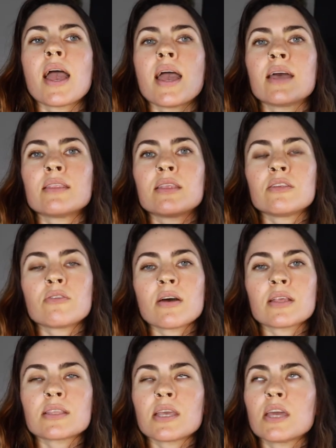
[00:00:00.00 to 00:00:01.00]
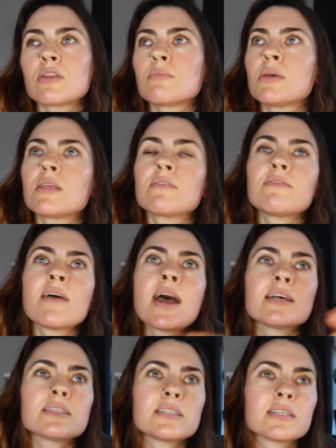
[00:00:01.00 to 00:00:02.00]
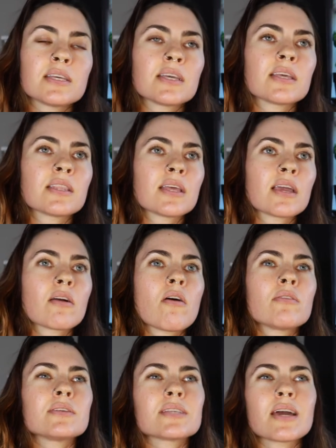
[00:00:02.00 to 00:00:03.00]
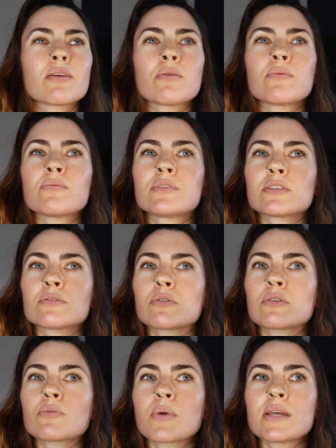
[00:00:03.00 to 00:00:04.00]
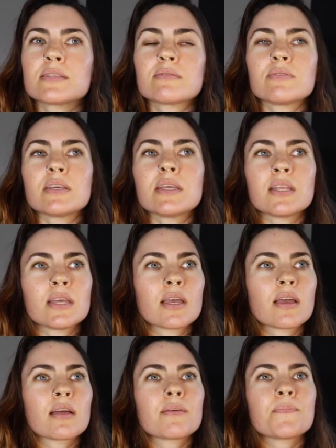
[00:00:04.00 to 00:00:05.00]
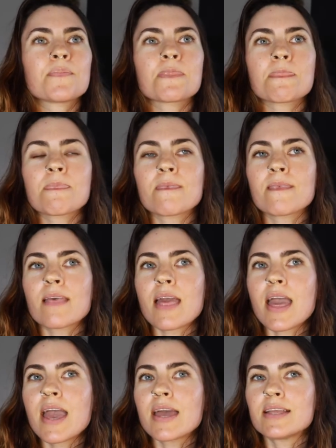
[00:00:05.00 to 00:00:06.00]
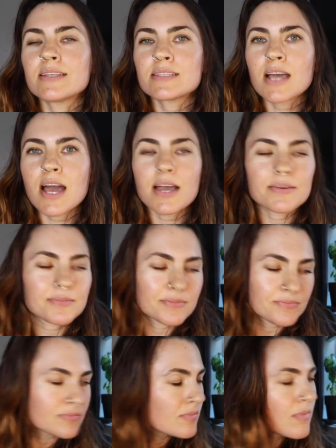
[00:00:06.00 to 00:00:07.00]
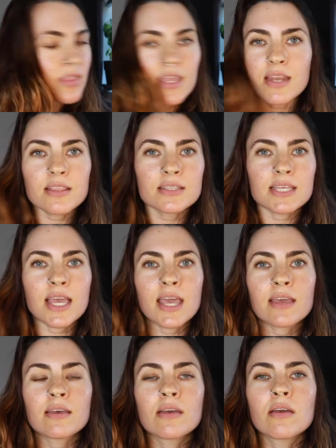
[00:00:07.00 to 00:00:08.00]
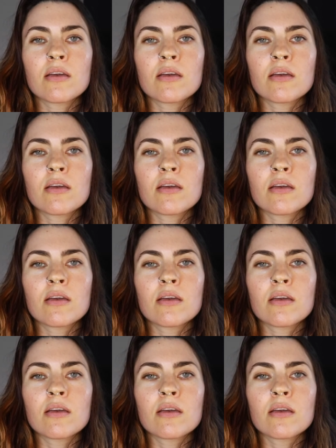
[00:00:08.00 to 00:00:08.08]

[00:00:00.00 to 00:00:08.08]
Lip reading: and then you got like intermittent fasting and like all these kind of disordered ways of eating. And at the end of the day,